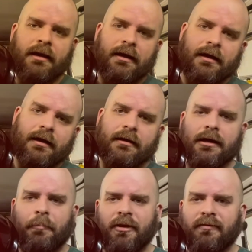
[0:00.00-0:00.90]
A
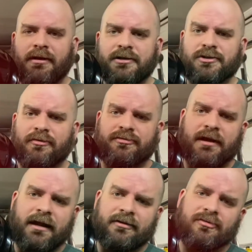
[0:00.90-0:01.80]
couple of additional
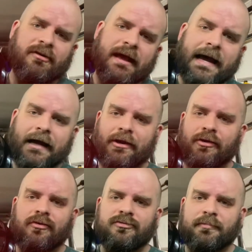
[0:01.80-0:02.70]
settings you're not going to
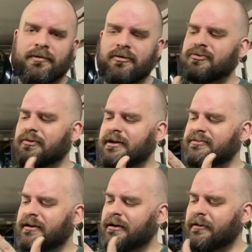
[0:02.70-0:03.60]
use, but those are
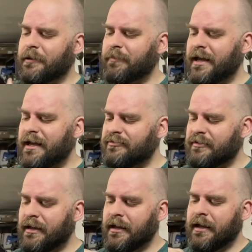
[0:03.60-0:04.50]
easy to click past.
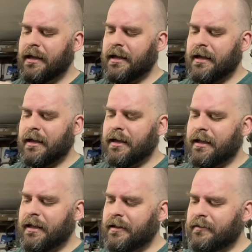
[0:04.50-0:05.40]

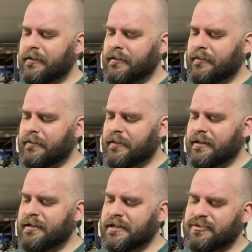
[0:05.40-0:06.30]
And they
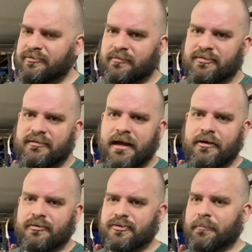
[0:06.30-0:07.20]
take just some
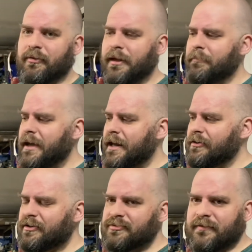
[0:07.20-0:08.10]
standard AAA
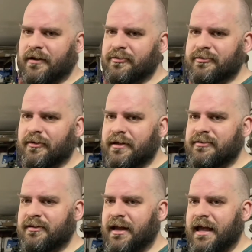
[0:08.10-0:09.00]
batteries that are still
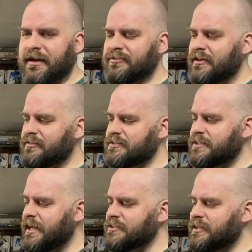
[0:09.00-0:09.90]
easy to access and
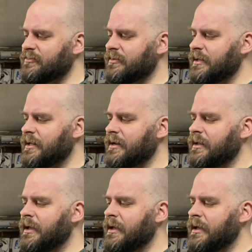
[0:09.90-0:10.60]
change as needed.